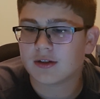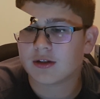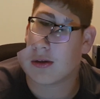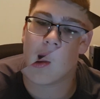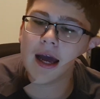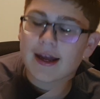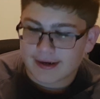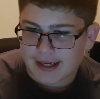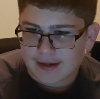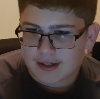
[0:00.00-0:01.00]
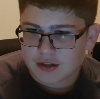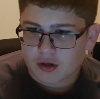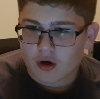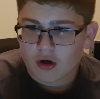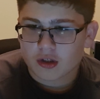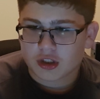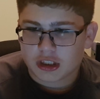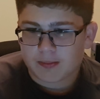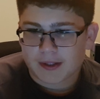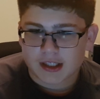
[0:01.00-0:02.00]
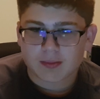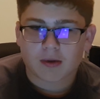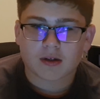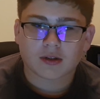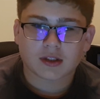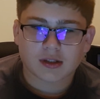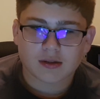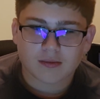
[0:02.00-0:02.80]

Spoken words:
So, and again, these are all GPS models.